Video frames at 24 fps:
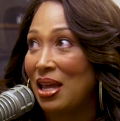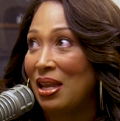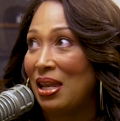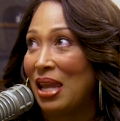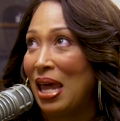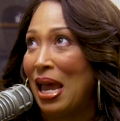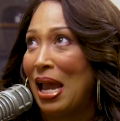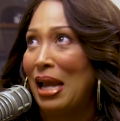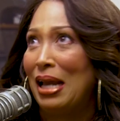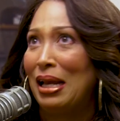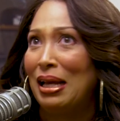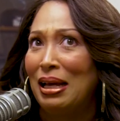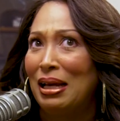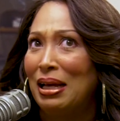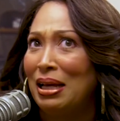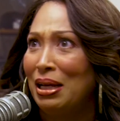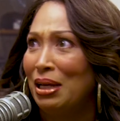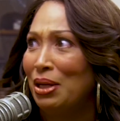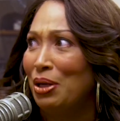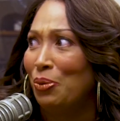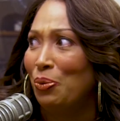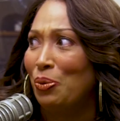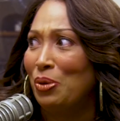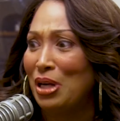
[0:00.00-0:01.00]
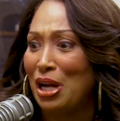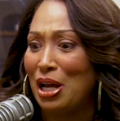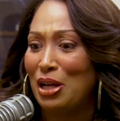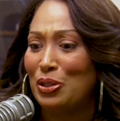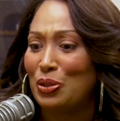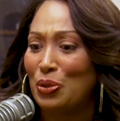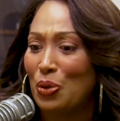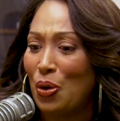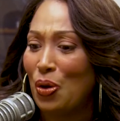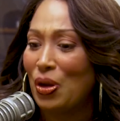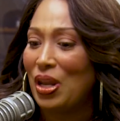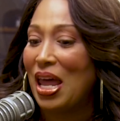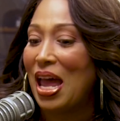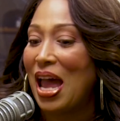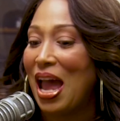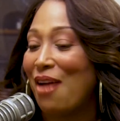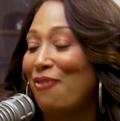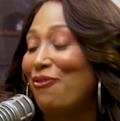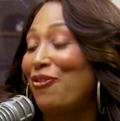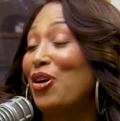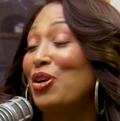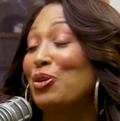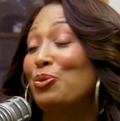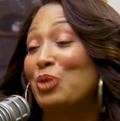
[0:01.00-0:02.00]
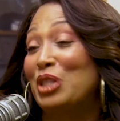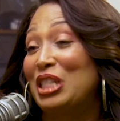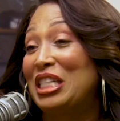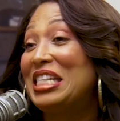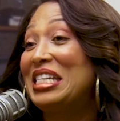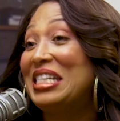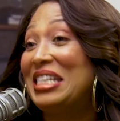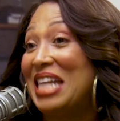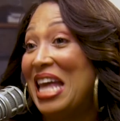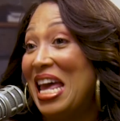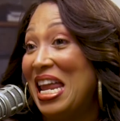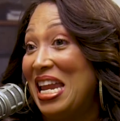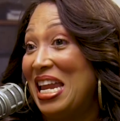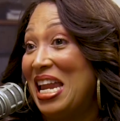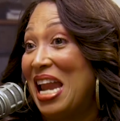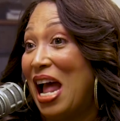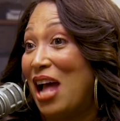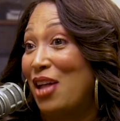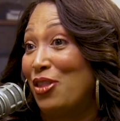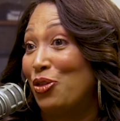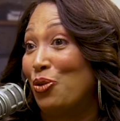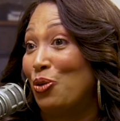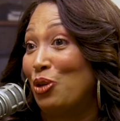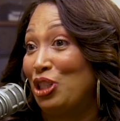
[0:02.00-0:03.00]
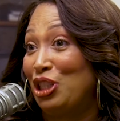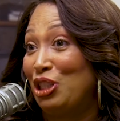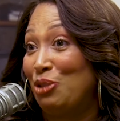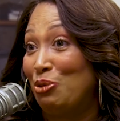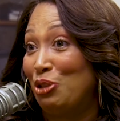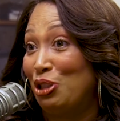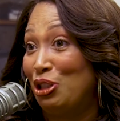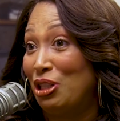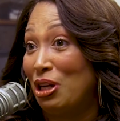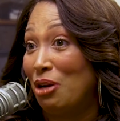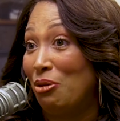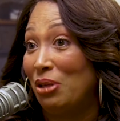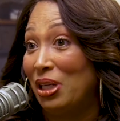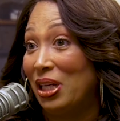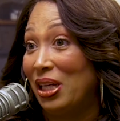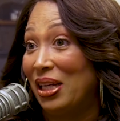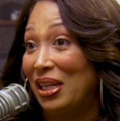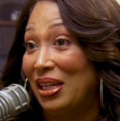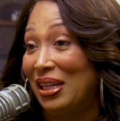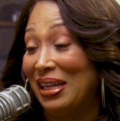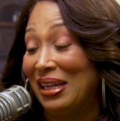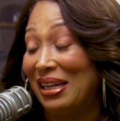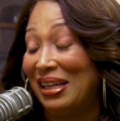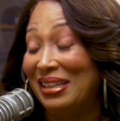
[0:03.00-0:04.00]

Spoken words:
And like, when I saw that, at first when she said it, I thought she was joking.